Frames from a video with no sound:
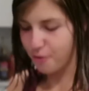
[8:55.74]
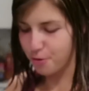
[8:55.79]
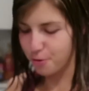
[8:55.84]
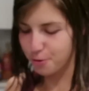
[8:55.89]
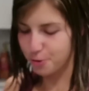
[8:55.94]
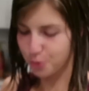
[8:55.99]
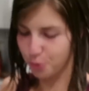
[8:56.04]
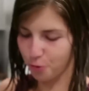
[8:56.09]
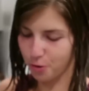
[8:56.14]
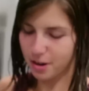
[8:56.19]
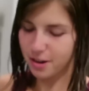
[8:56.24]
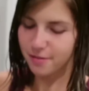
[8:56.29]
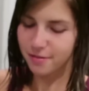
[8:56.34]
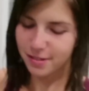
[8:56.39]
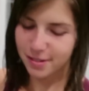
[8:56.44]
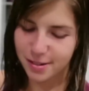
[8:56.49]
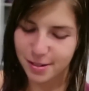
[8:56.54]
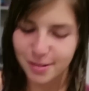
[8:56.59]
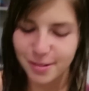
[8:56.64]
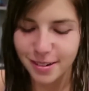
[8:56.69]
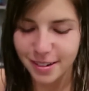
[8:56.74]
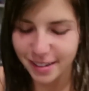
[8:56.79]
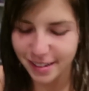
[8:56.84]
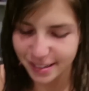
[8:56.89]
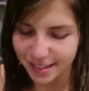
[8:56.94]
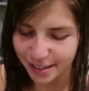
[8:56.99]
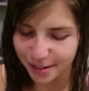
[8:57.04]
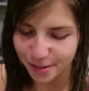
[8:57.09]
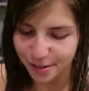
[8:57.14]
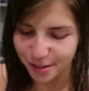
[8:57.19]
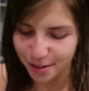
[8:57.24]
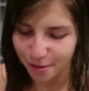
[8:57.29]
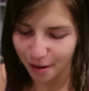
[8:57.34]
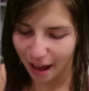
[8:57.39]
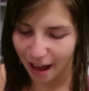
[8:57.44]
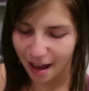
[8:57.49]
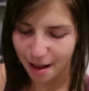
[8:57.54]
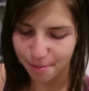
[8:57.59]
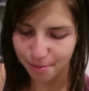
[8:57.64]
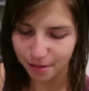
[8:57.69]
Everyone was waving to us. They were so
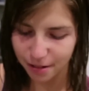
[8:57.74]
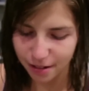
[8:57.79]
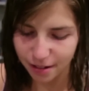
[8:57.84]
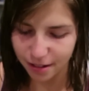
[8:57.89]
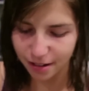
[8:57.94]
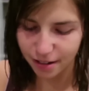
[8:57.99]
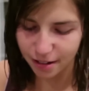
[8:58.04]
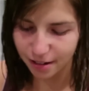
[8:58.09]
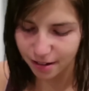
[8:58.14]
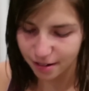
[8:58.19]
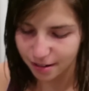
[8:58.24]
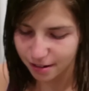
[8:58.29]
happy.